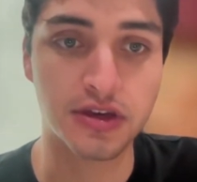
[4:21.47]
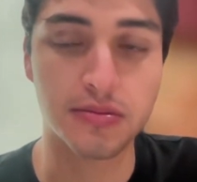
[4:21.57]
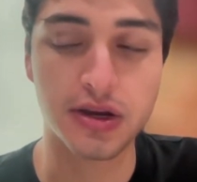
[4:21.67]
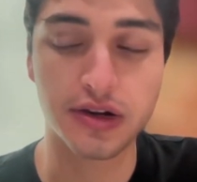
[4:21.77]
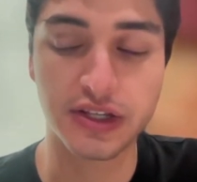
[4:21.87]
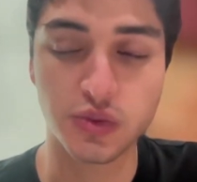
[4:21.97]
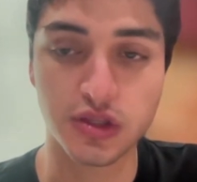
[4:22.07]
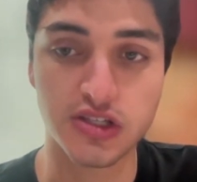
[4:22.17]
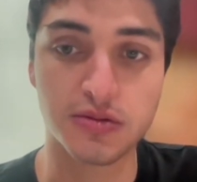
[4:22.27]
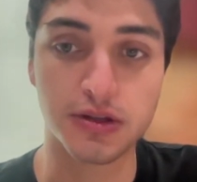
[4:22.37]
Americans with
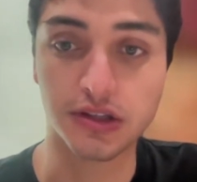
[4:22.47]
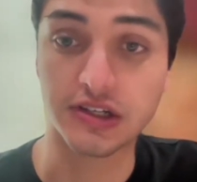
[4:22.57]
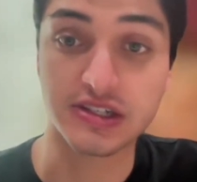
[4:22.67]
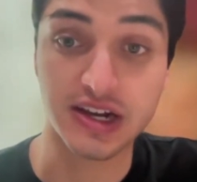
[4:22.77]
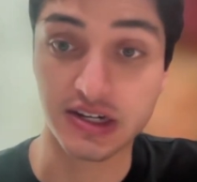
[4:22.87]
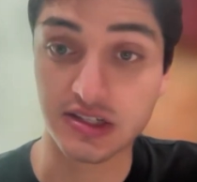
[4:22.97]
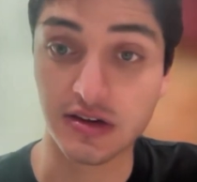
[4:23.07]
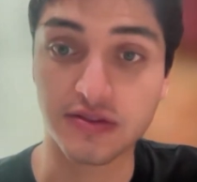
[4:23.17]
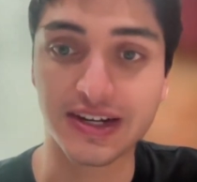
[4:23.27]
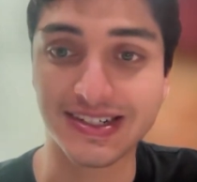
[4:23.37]
Disabilities Act
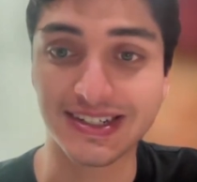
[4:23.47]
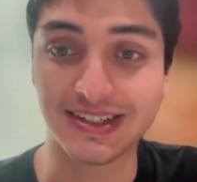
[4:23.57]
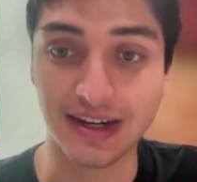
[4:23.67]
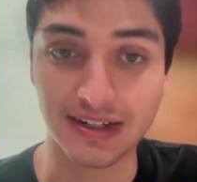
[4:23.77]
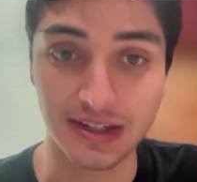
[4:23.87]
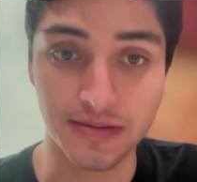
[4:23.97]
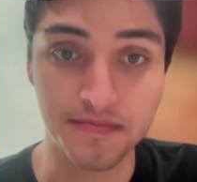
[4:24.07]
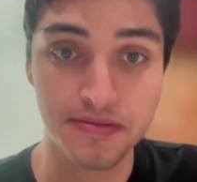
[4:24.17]
of 1990.